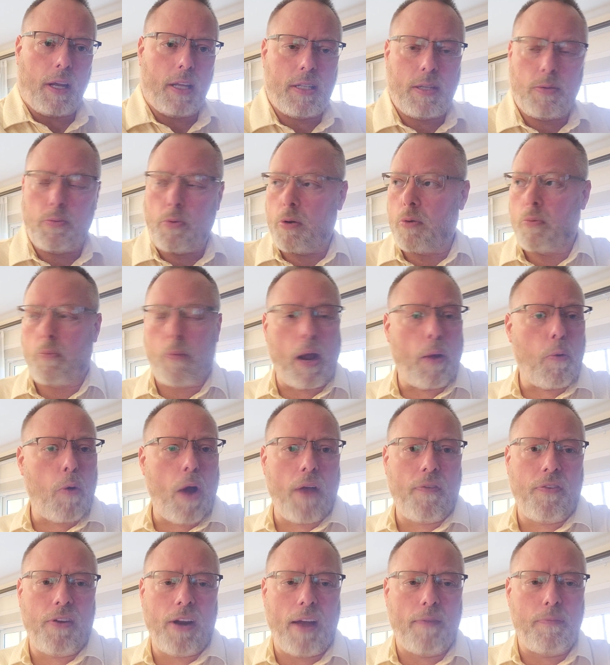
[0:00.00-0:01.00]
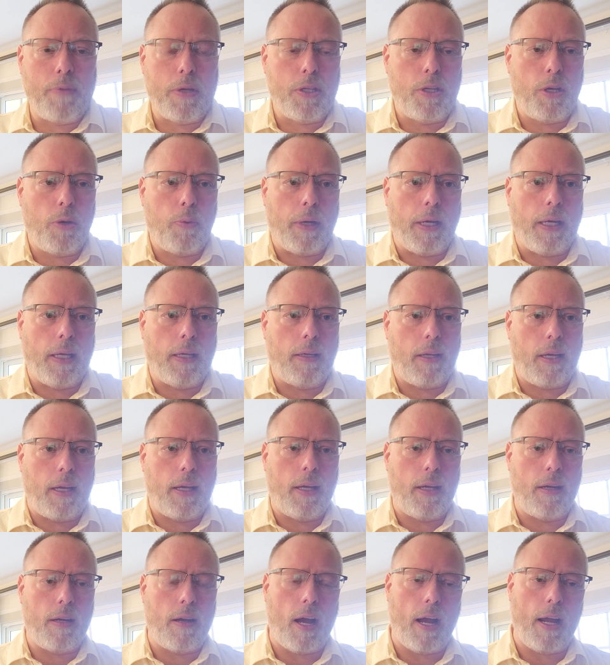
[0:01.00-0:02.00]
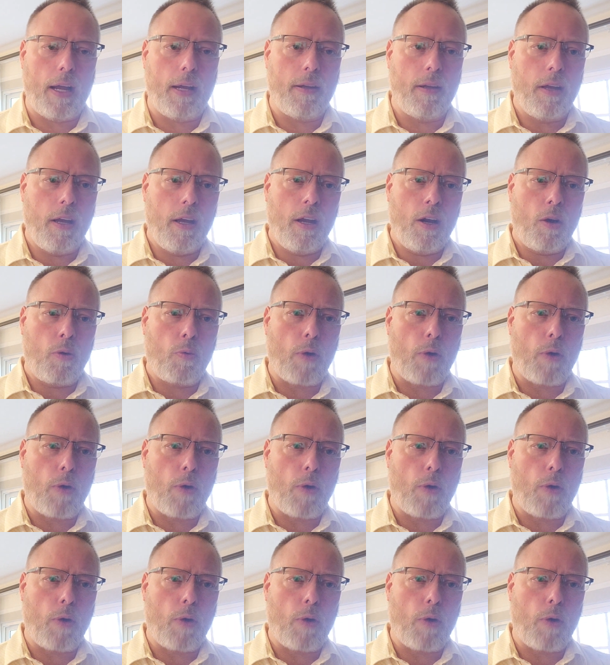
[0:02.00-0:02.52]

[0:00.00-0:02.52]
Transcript: It's what my wife and I have been doing, and I